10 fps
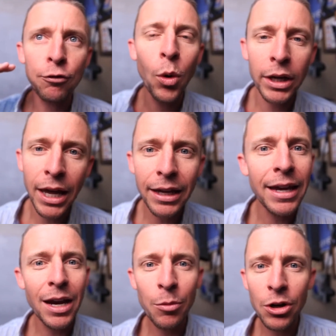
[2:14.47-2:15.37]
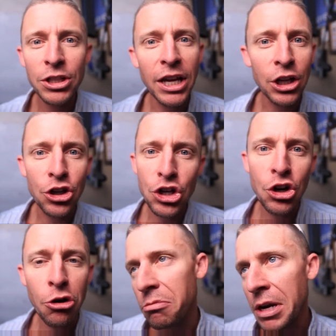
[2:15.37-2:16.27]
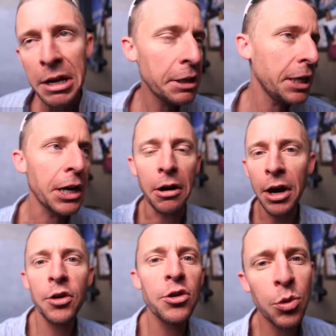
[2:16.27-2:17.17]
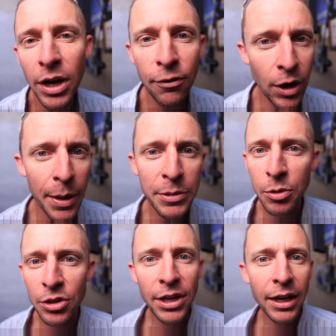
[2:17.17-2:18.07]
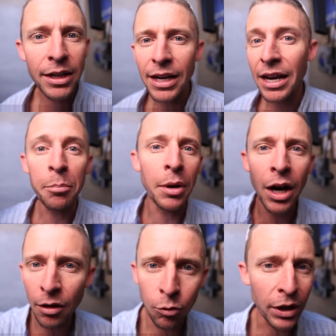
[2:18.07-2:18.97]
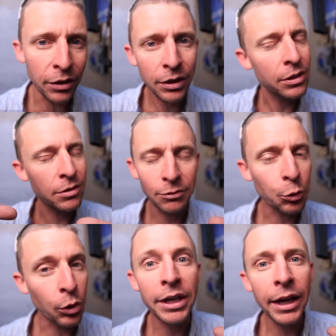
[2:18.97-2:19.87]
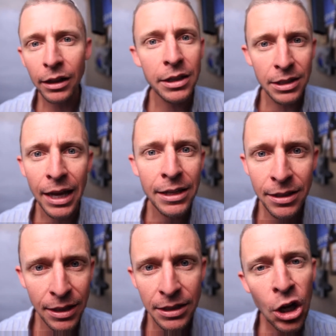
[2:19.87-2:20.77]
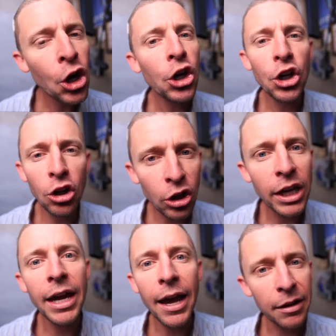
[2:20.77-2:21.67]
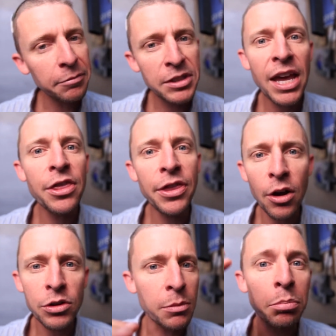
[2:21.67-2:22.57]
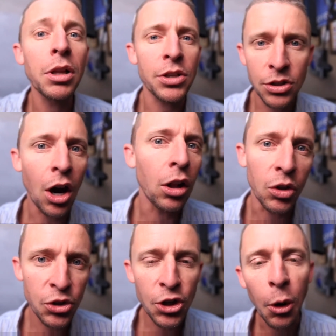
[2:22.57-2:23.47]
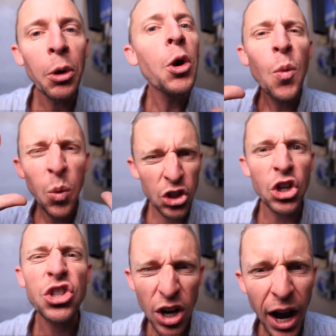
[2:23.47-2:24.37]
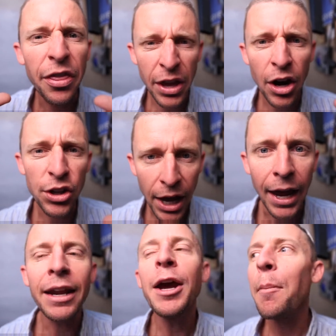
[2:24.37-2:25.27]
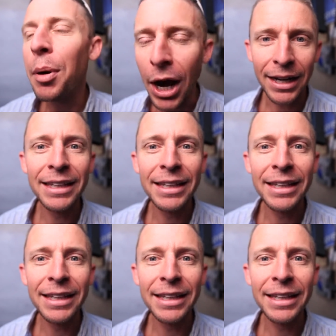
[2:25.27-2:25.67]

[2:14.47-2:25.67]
4K cameras that can shoot, 120 frames per second and above with these ridiculous lenses, you're looking at $10,000+. So we're just not there yet. But